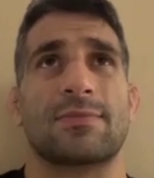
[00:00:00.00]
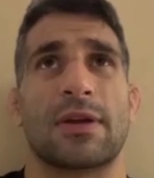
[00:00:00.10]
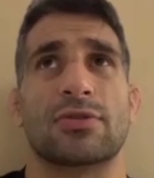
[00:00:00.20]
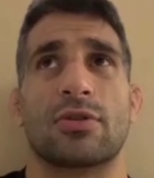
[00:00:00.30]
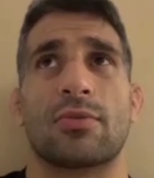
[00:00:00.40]

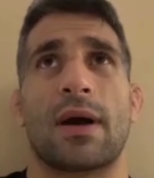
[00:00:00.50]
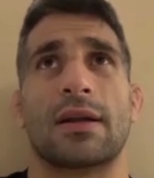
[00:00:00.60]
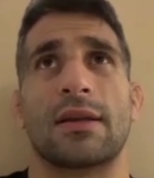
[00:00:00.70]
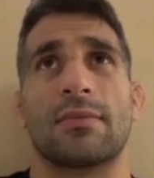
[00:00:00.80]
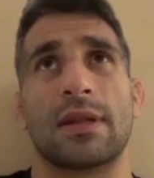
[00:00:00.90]
special
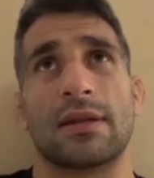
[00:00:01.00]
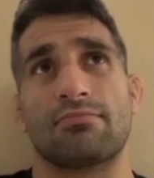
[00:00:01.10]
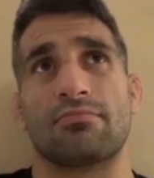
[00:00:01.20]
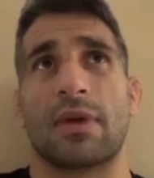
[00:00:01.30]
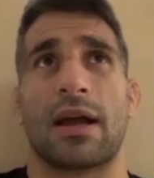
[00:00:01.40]
about him,
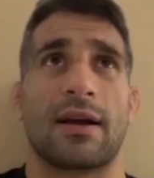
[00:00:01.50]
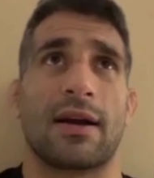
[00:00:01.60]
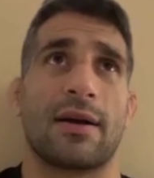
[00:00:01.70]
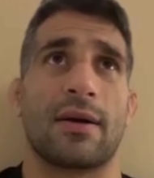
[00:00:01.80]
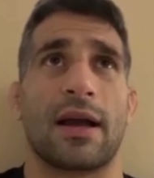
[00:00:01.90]
and
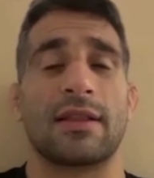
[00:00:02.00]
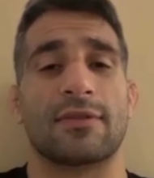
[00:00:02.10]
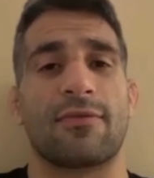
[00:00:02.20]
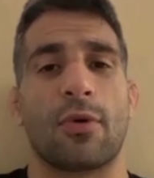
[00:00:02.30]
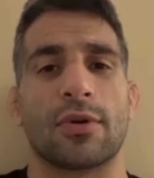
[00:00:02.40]
I
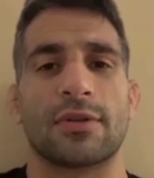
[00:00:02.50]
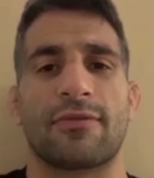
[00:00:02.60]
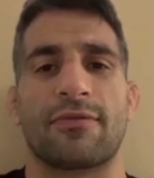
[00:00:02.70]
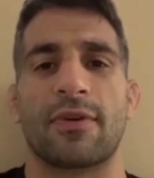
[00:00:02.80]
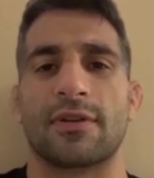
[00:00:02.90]
look forward
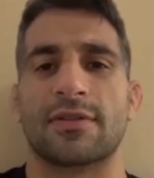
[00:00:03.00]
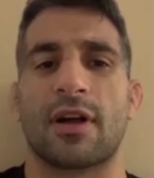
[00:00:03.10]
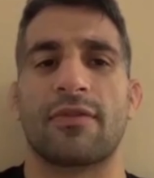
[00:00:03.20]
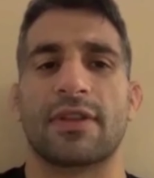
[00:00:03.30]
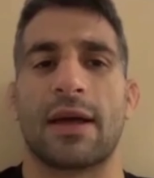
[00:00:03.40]
to
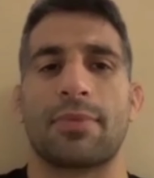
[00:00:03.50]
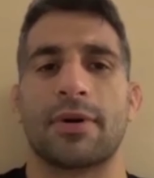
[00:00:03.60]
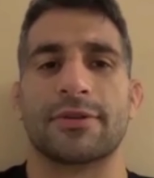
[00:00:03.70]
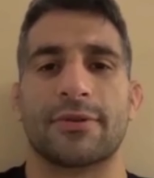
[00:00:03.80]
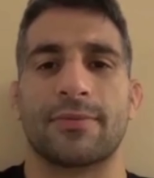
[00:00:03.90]
solving that
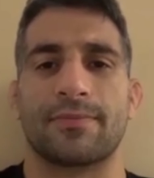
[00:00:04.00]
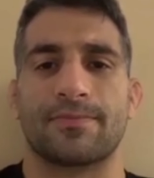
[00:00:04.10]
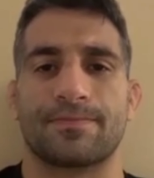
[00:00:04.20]
puzzle.